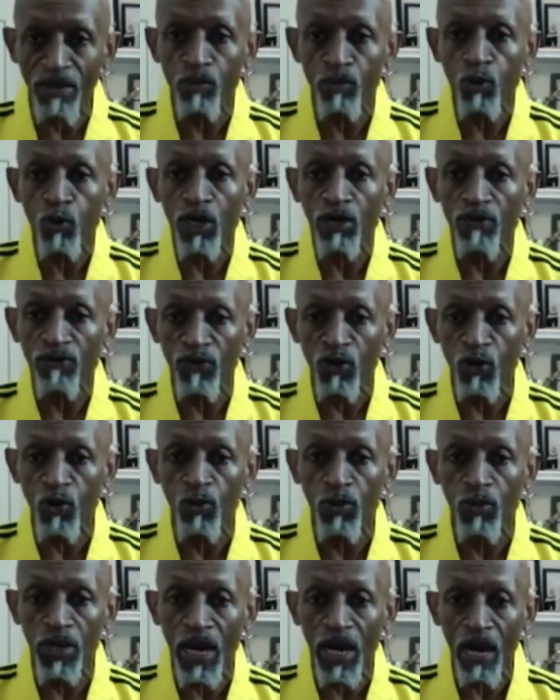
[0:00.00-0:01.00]
point of view,
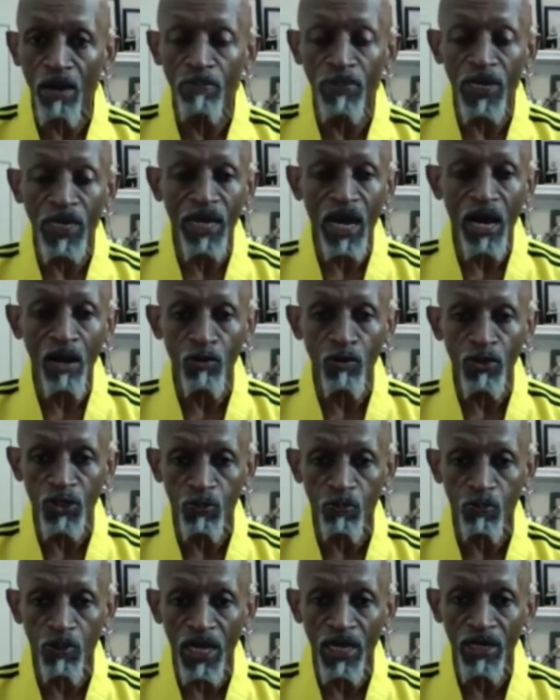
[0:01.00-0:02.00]
but I mean, I was
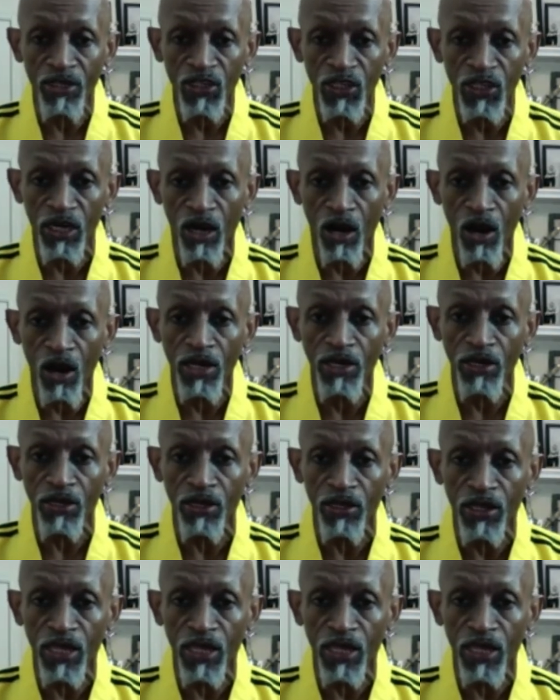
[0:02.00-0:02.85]
blessed and honored